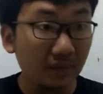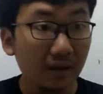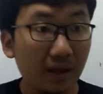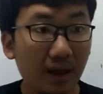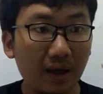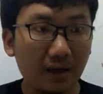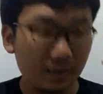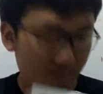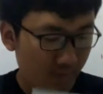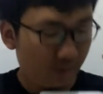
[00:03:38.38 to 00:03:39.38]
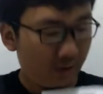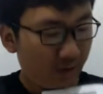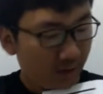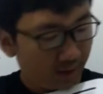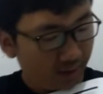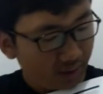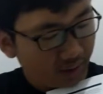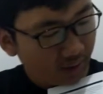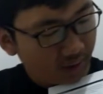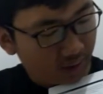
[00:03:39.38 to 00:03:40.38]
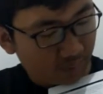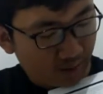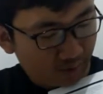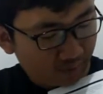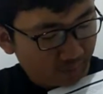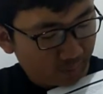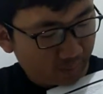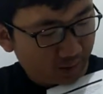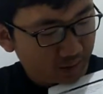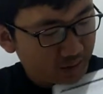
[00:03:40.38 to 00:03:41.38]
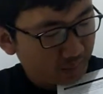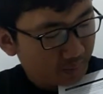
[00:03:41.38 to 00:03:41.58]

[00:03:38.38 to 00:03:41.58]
like as you can see in here, part of speech,